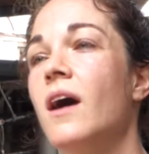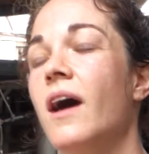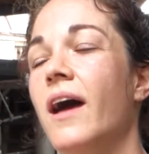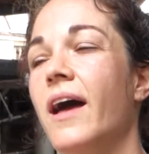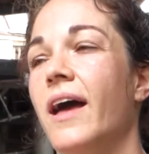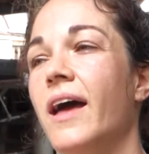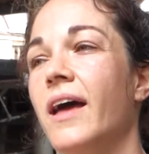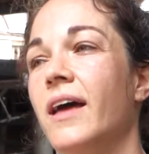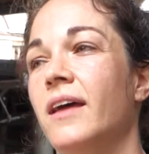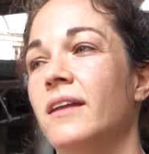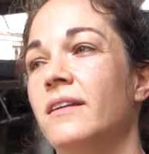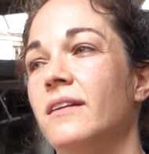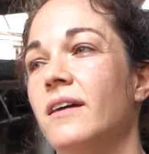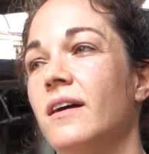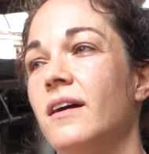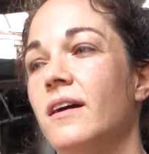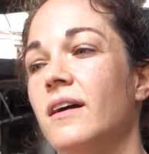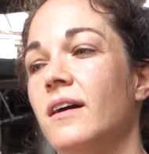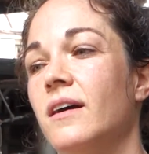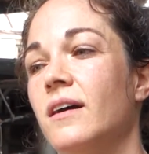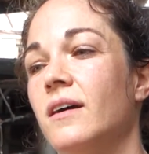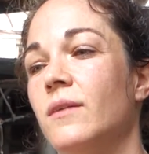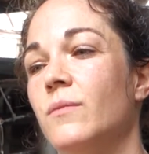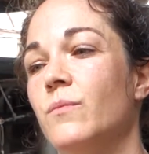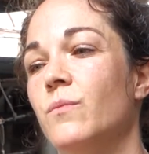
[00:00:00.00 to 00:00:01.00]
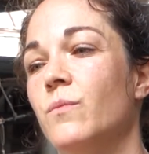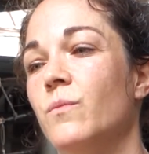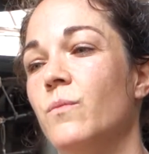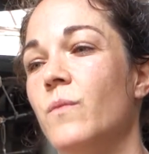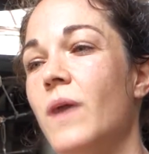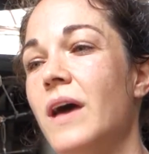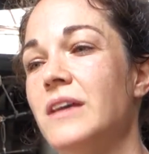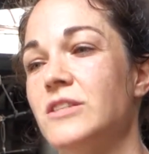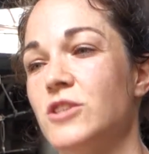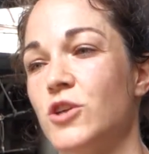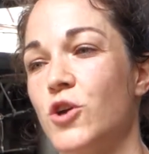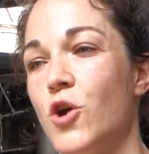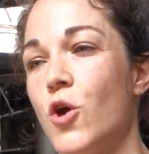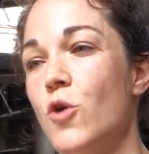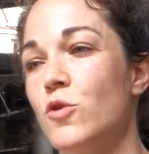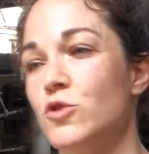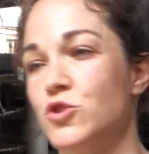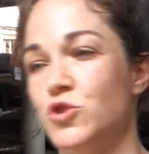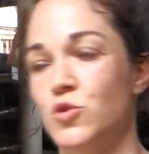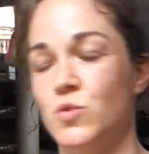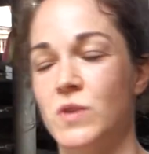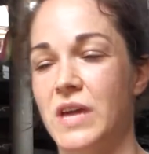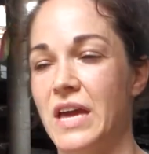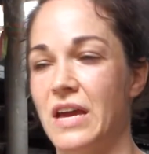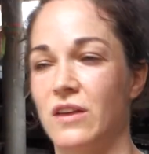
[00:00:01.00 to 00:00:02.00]
And as a
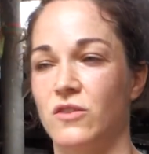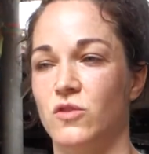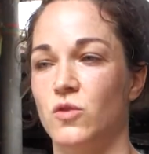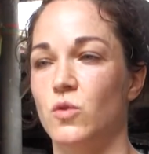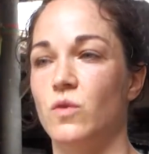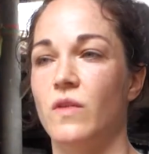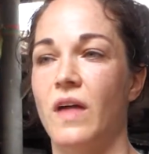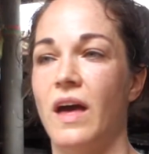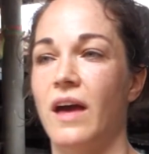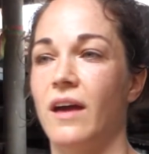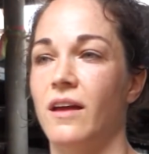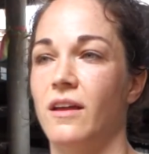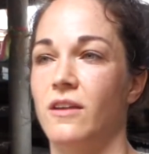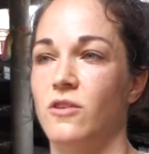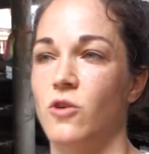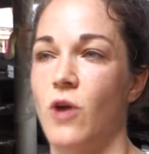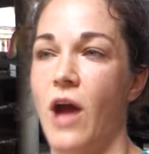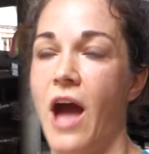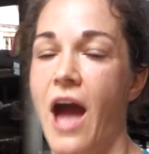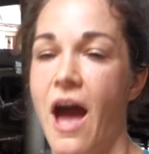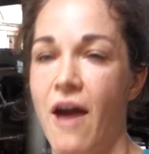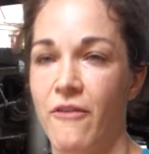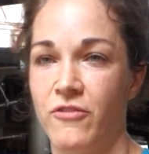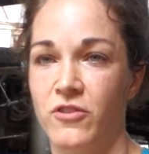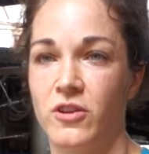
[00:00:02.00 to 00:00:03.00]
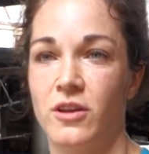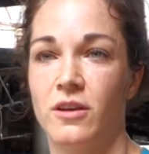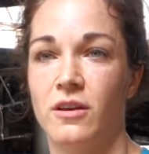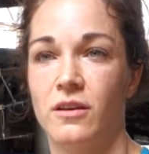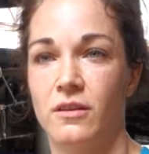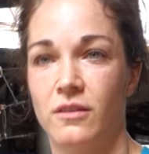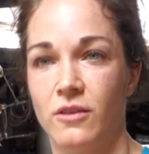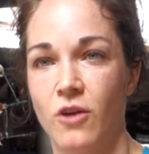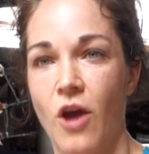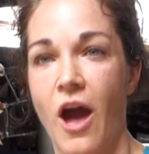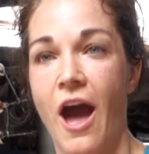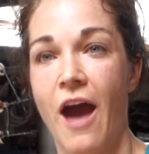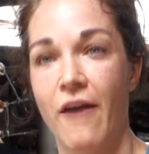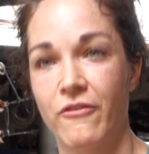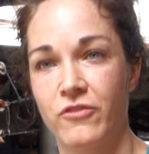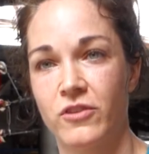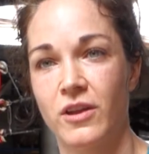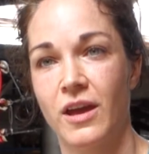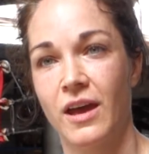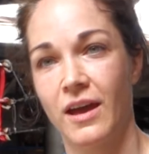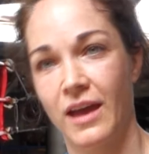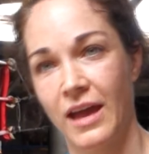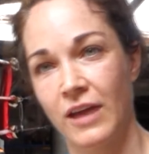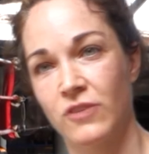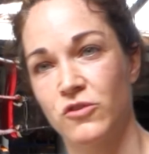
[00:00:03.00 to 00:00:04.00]
coach, you can't do that, and you have
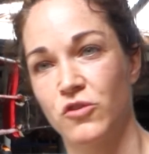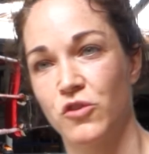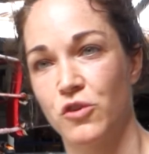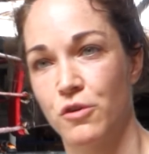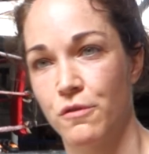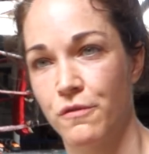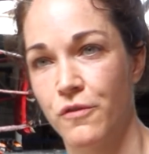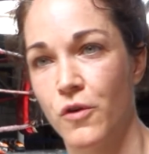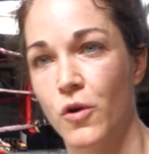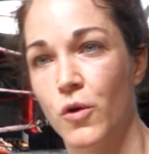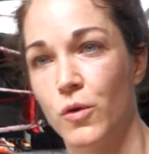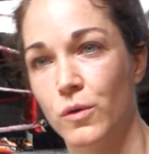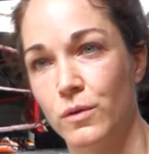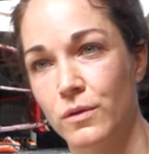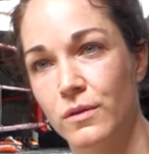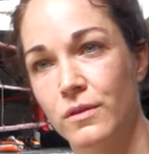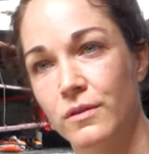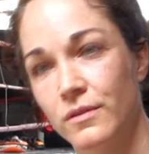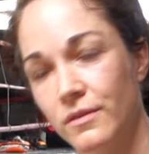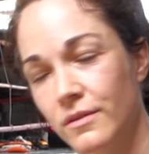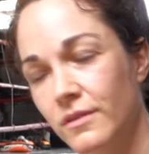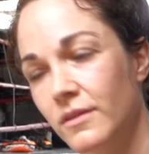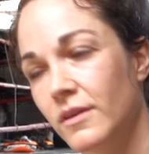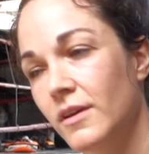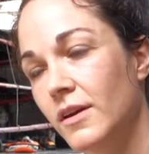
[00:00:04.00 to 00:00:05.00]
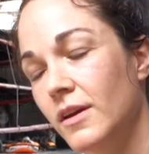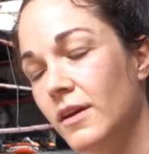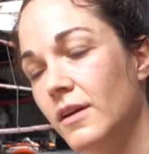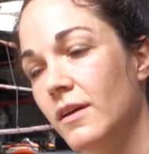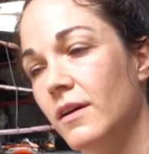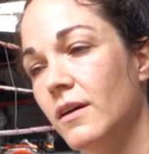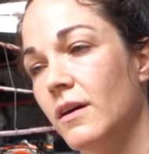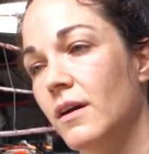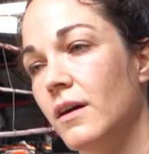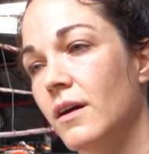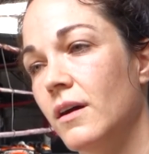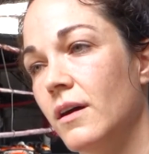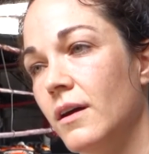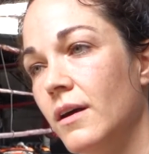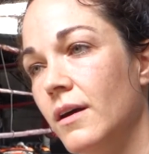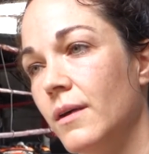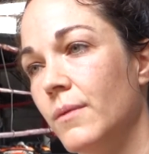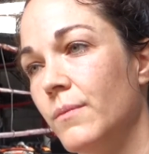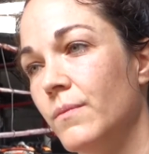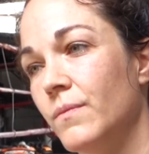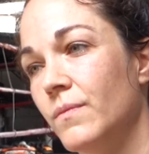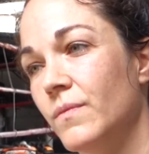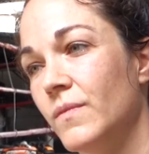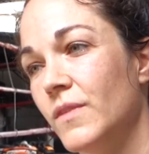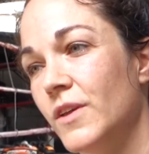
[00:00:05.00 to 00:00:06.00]
to answer your phone.
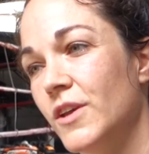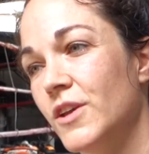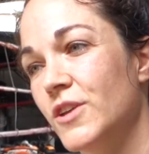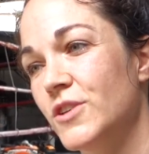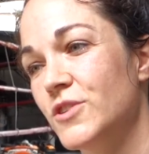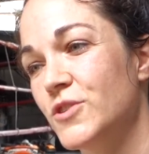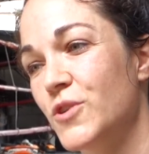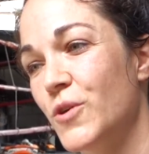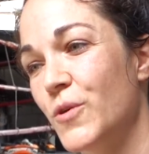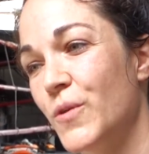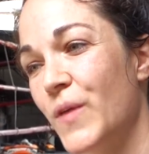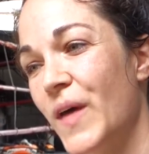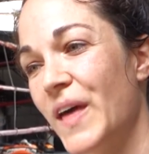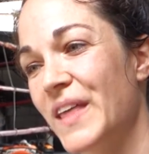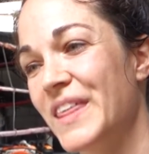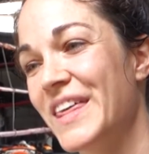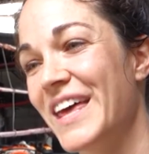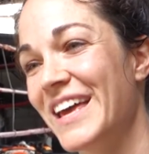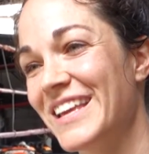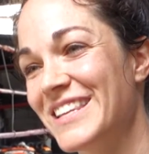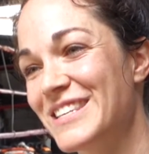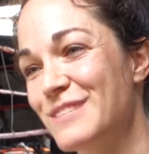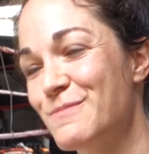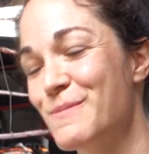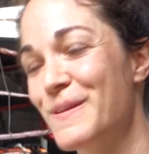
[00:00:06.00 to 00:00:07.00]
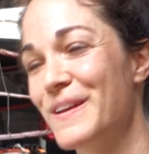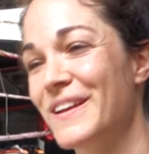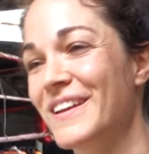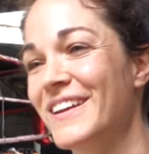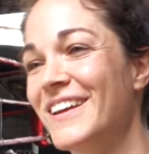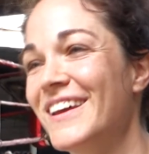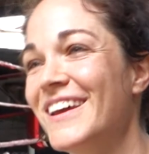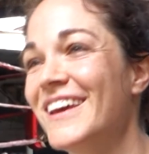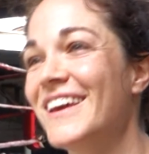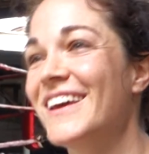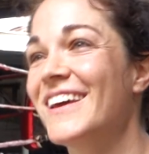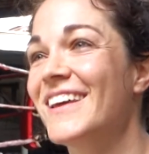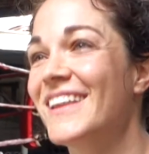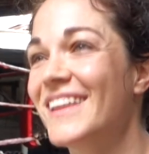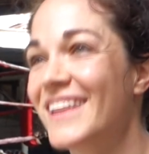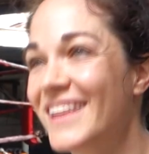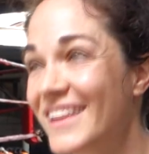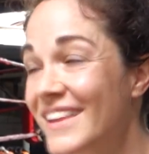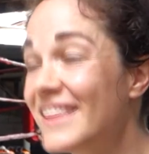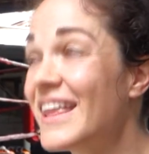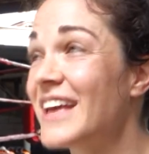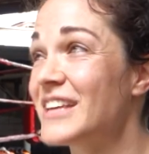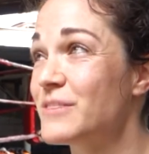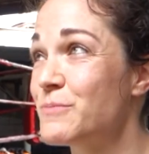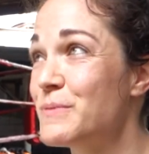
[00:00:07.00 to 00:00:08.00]
So that's been
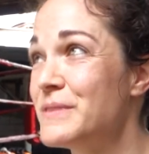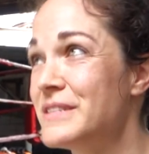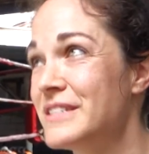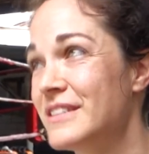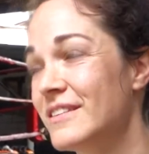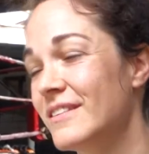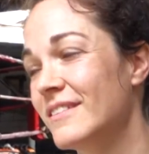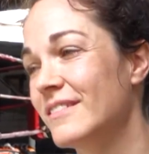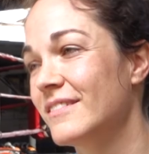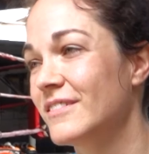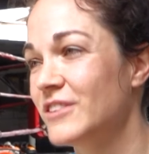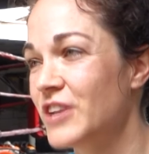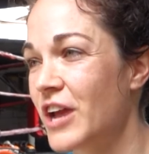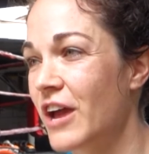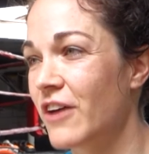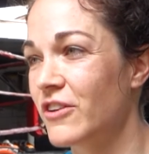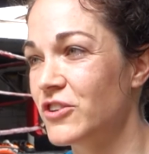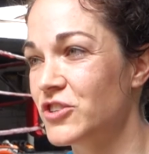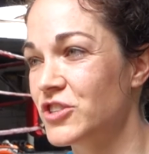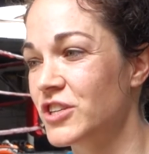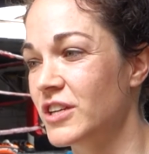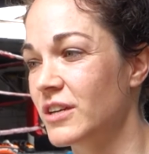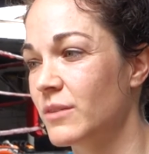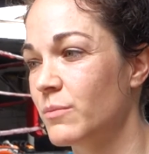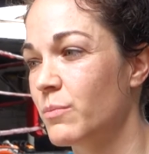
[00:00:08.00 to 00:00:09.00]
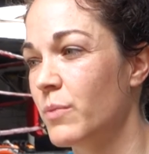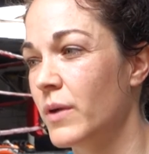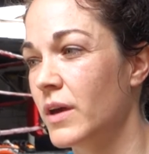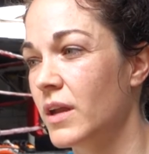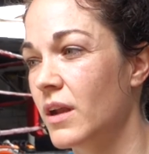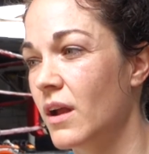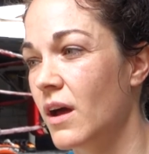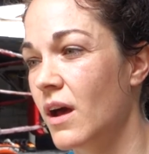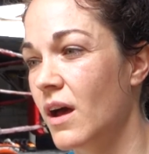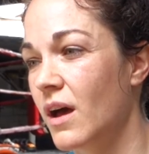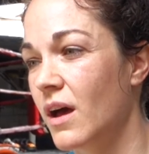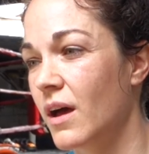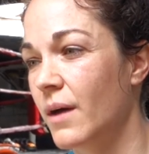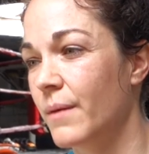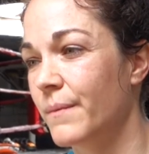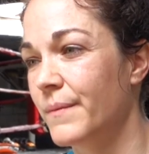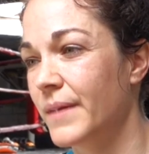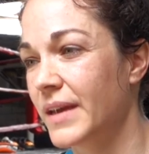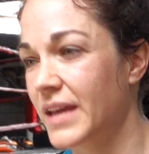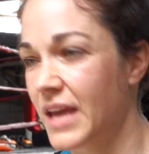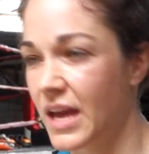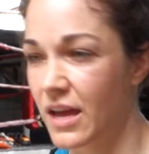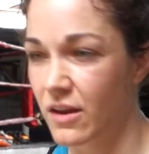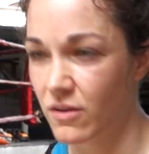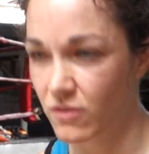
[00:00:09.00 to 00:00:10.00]
challenging, but
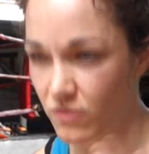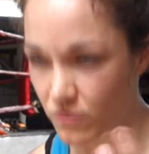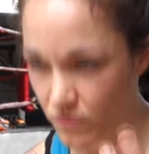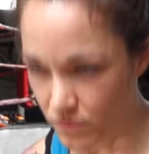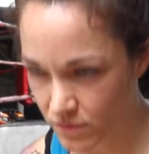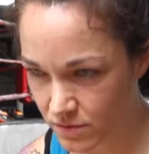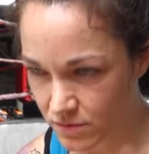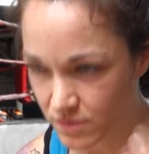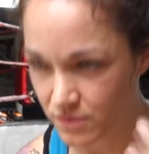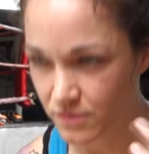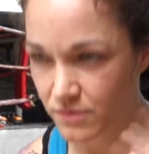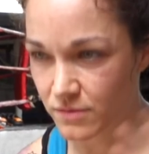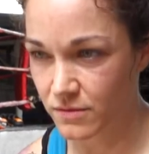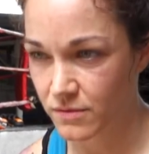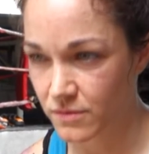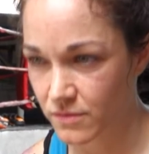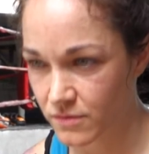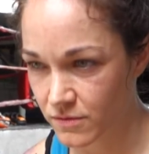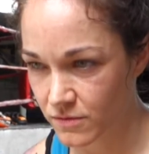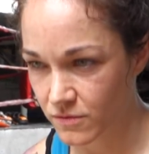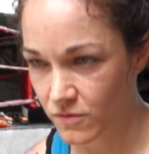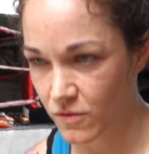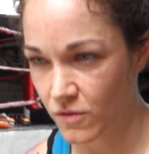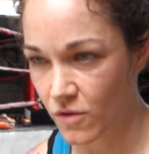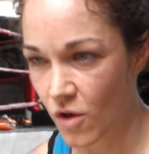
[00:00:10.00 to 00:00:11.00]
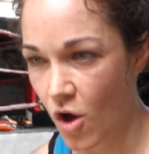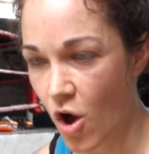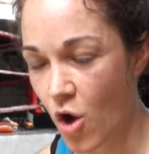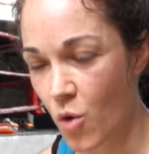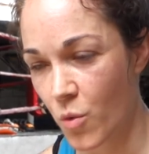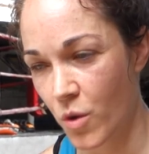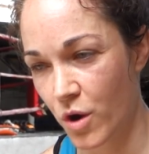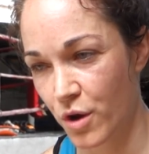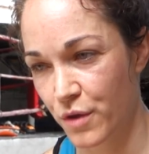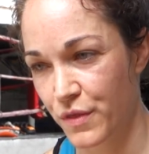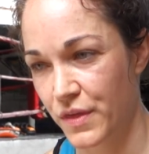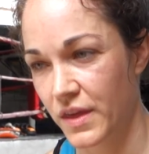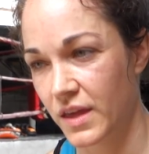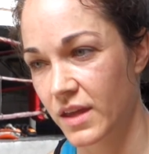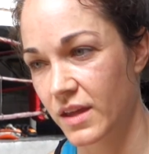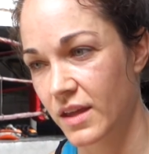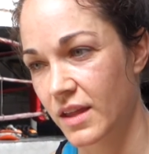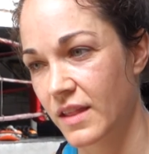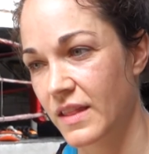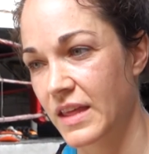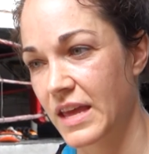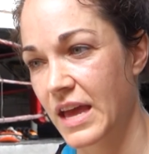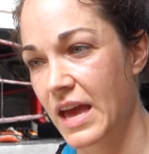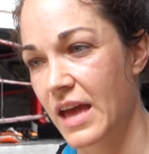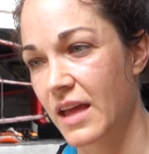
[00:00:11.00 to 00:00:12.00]
again, all worth it
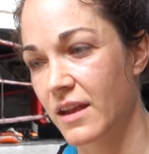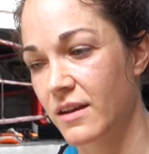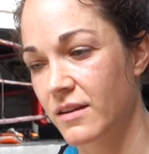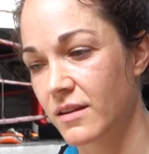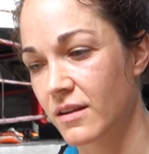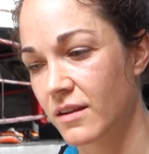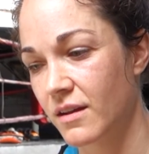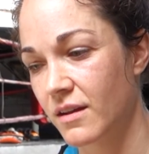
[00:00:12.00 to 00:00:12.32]
in the end.